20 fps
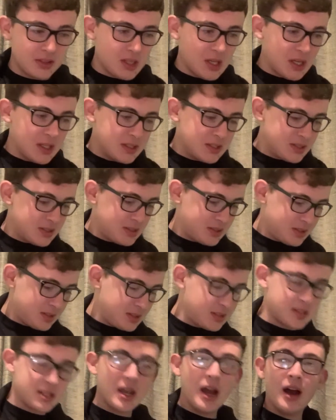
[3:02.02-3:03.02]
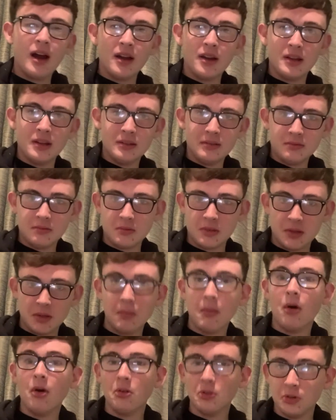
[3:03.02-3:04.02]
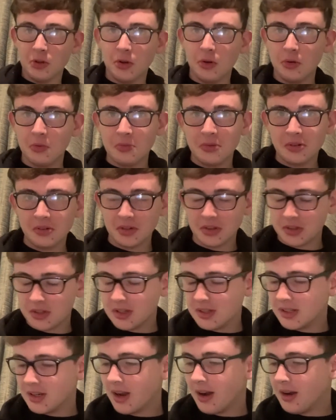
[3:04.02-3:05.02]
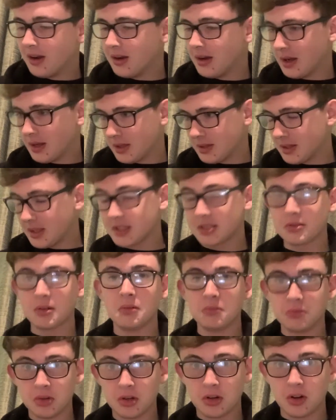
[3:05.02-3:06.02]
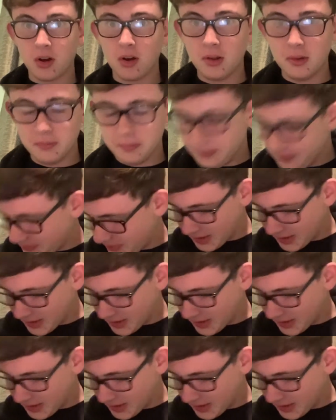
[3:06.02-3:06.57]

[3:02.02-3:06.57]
is this guy with the bald hobo-looking guy. That's what I'm gonna call him.